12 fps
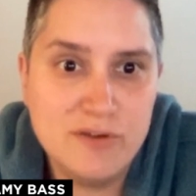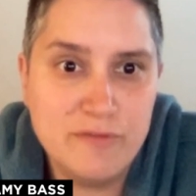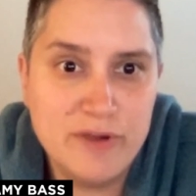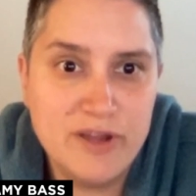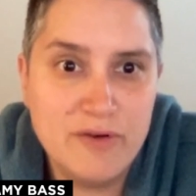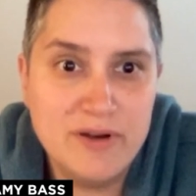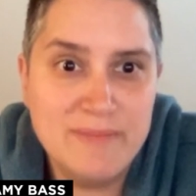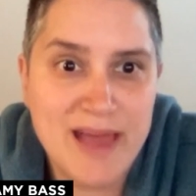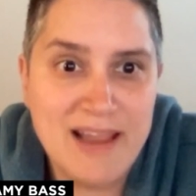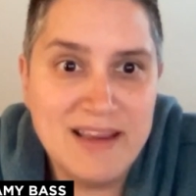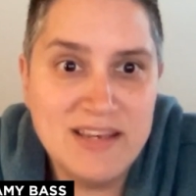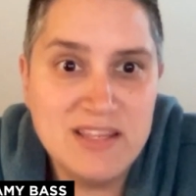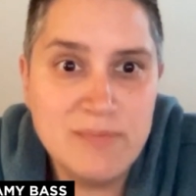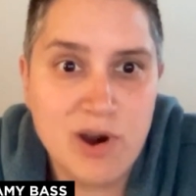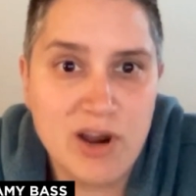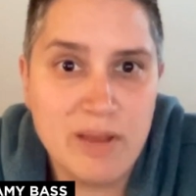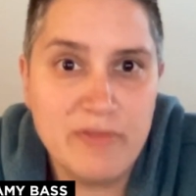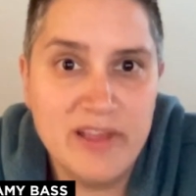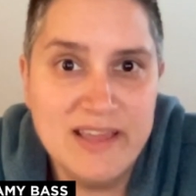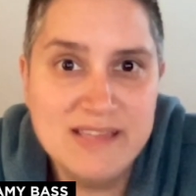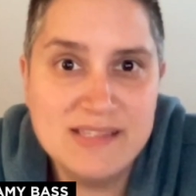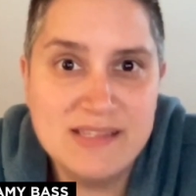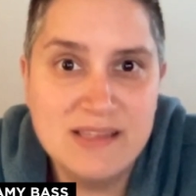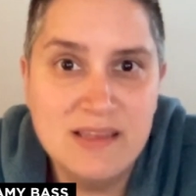if we go in back into the
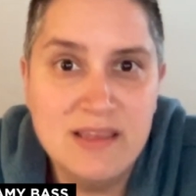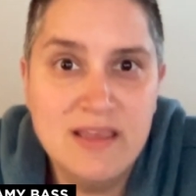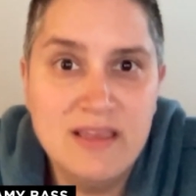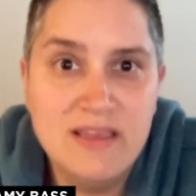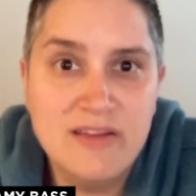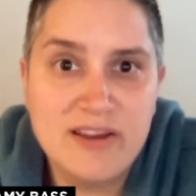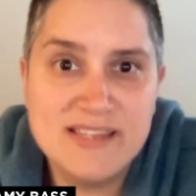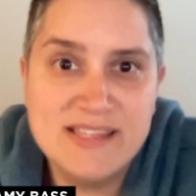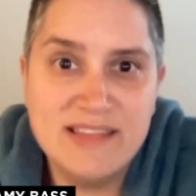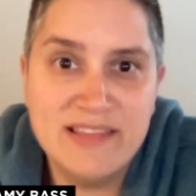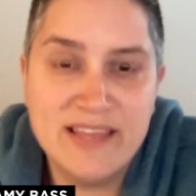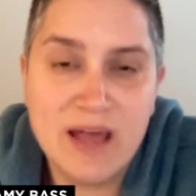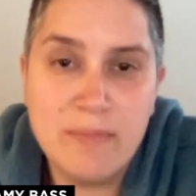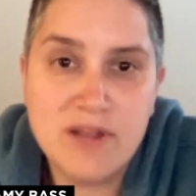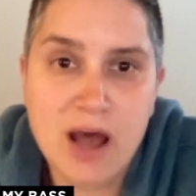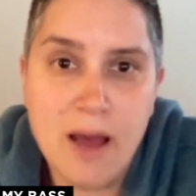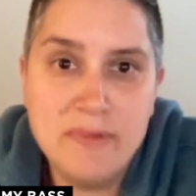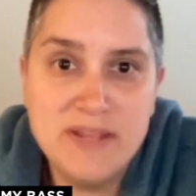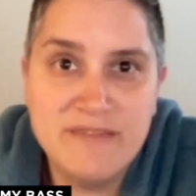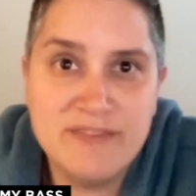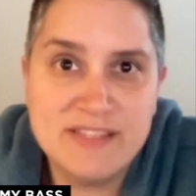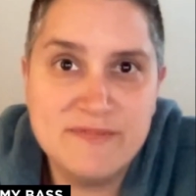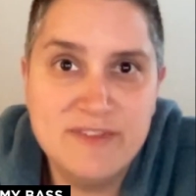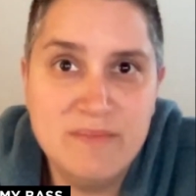marketplace, you're going to see a link up top to give
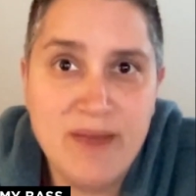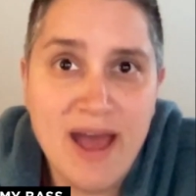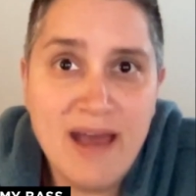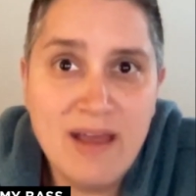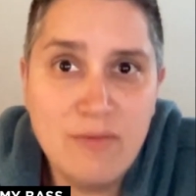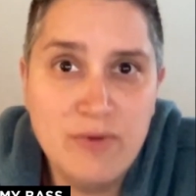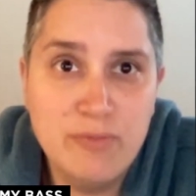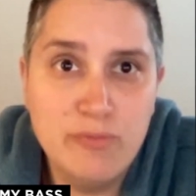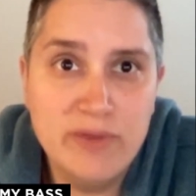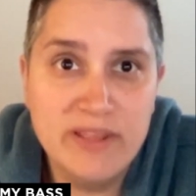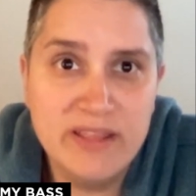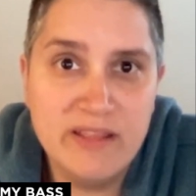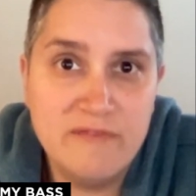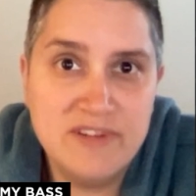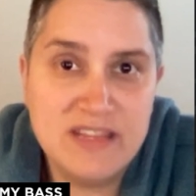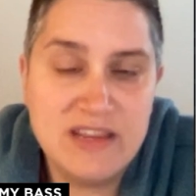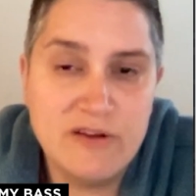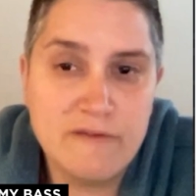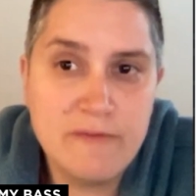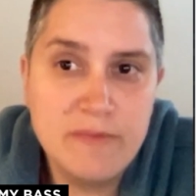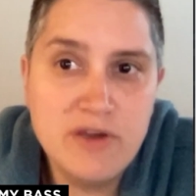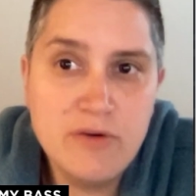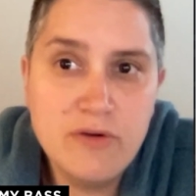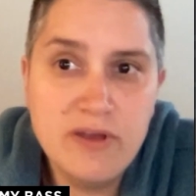us feedback. We'd really love to hear from
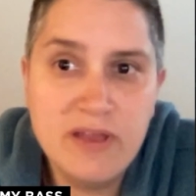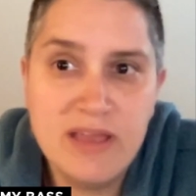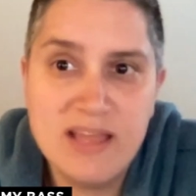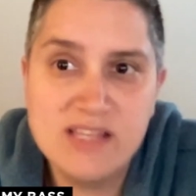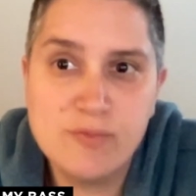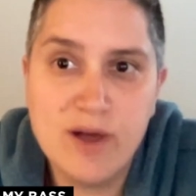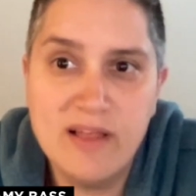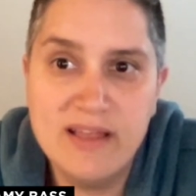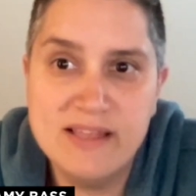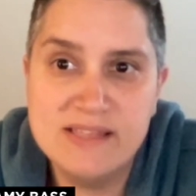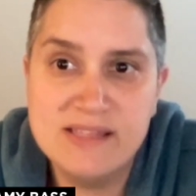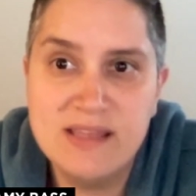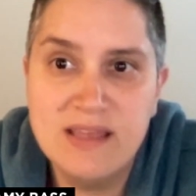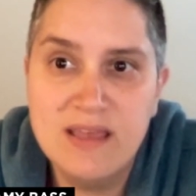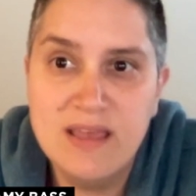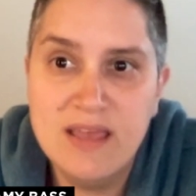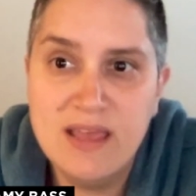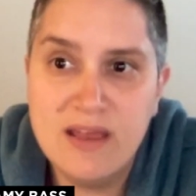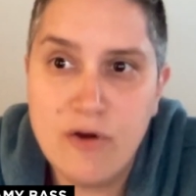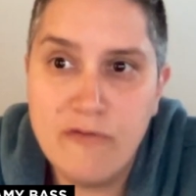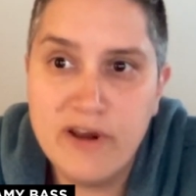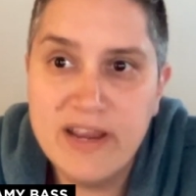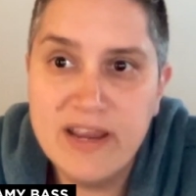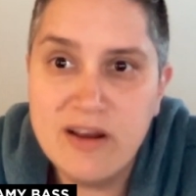you, as well as
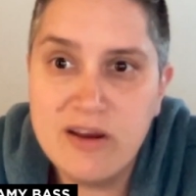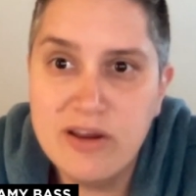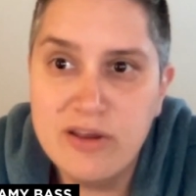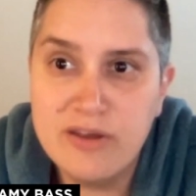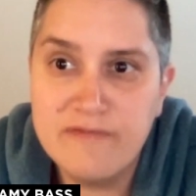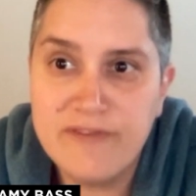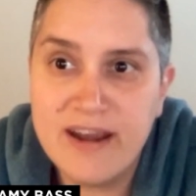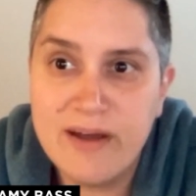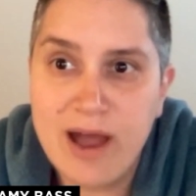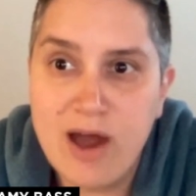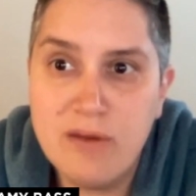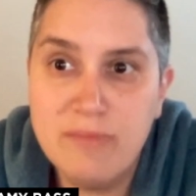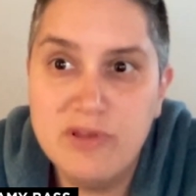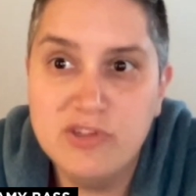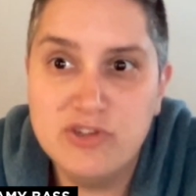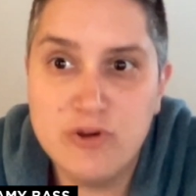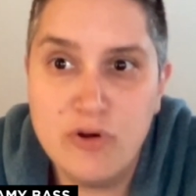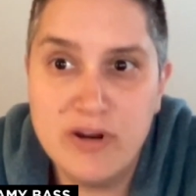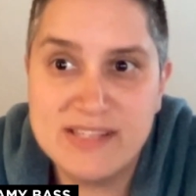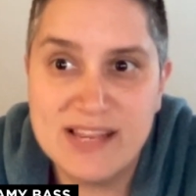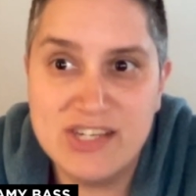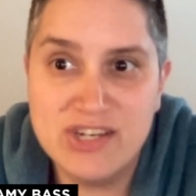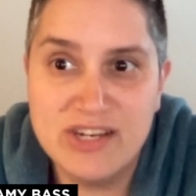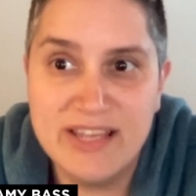over here, you can find out how to build your own
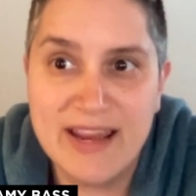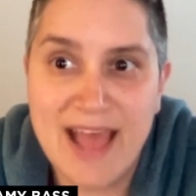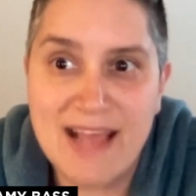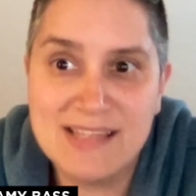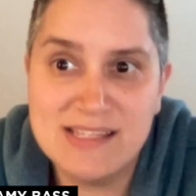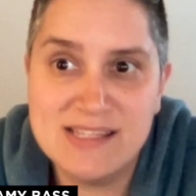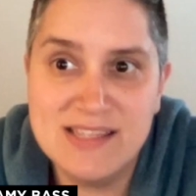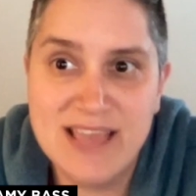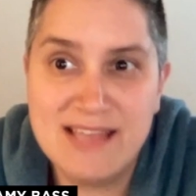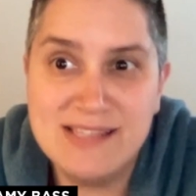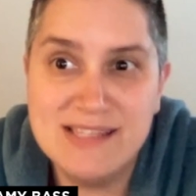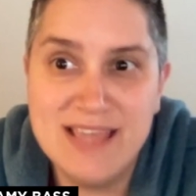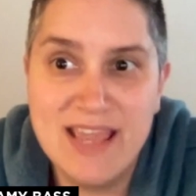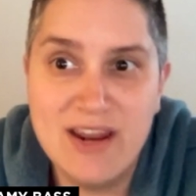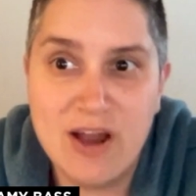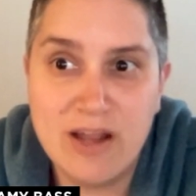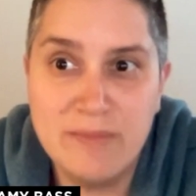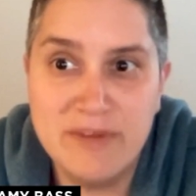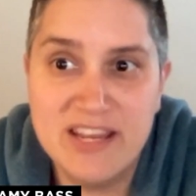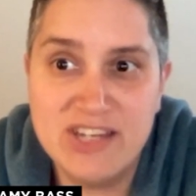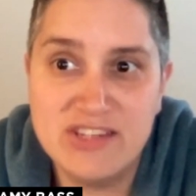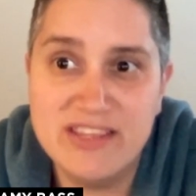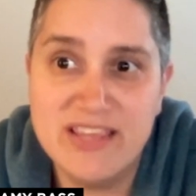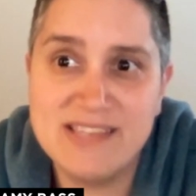extension and get access to the S D K
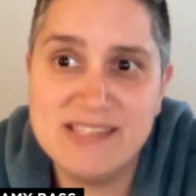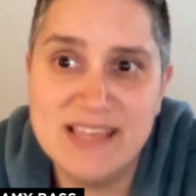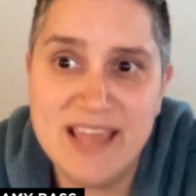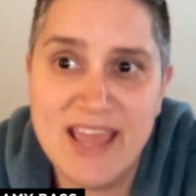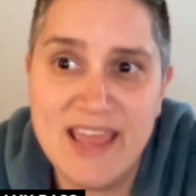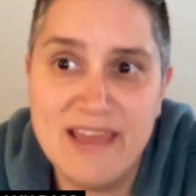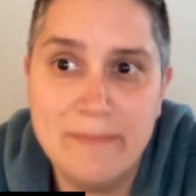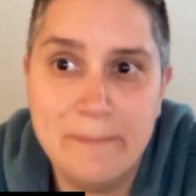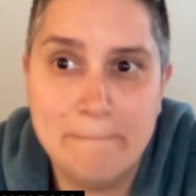documentation, the S D K.